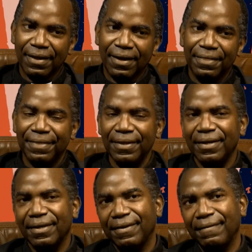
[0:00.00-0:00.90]
I
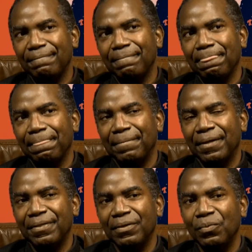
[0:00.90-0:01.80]
think
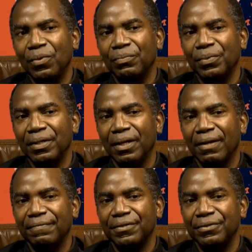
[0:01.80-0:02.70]
what we
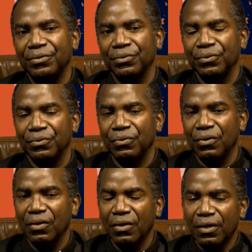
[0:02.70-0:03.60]
have to do
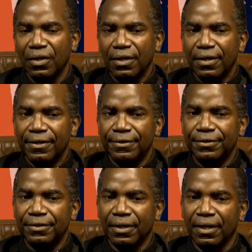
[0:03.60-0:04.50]
is
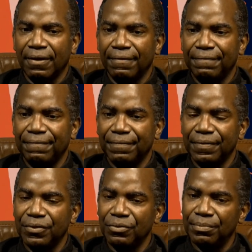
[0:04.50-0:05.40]
to have
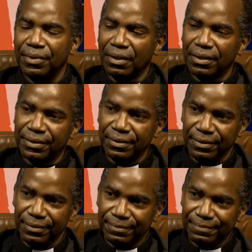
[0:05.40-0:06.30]
humility.
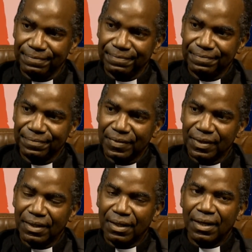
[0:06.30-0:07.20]

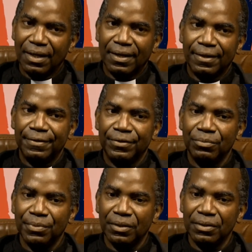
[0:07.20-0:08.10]
And
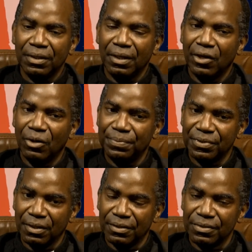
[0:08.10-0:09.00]
humility helps
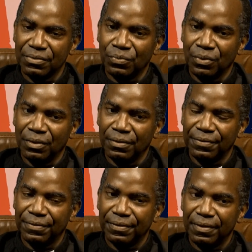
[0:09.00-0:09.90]
us
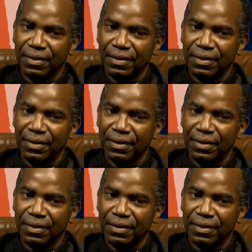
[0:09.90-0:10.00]
with